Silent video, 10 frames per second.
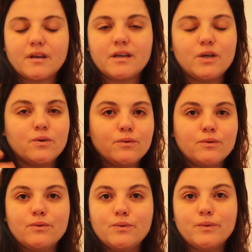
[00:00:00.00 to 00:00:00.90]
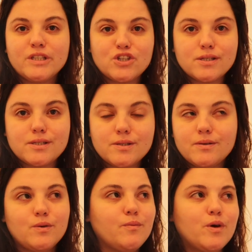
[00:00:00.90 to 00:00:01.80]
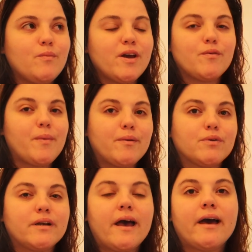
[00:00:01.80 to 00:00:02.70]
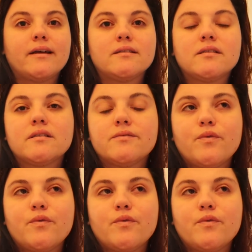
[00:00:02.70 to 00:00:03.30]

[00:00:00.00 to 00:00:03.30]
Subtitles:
You may remember that